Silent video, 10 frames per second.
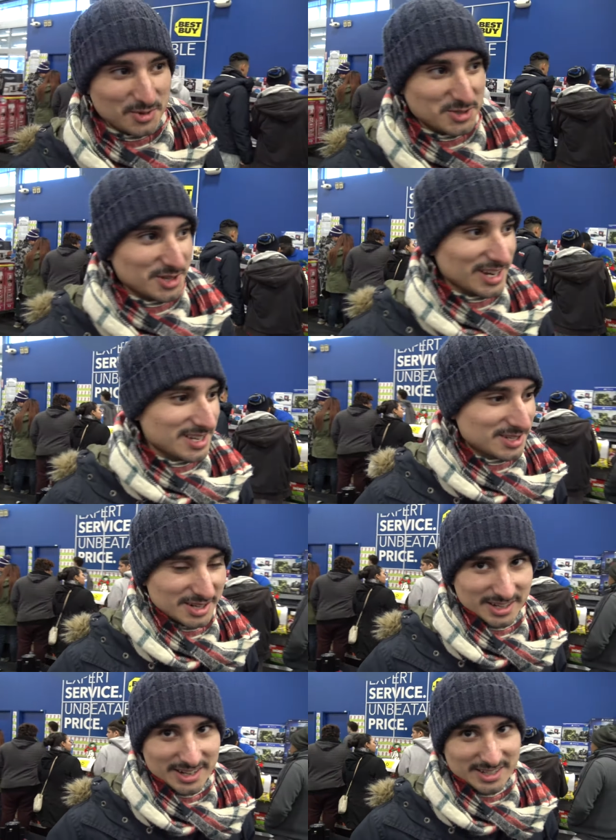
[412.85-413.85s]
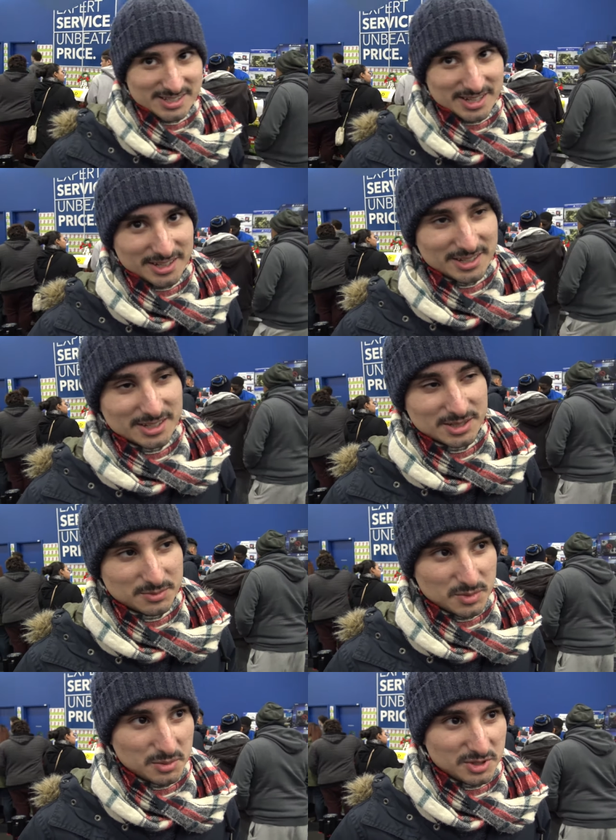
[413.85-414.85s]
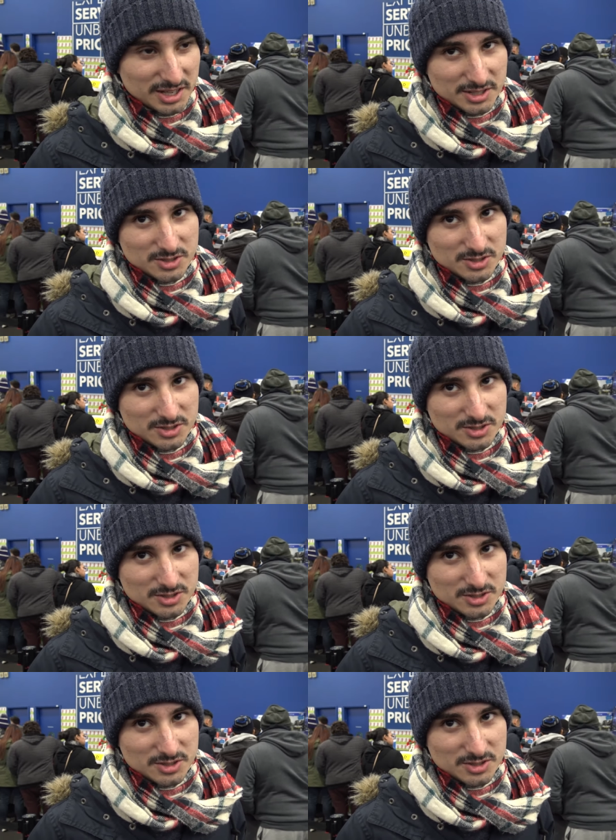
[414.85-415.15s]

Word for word: most your guys are gonna get is like maybe like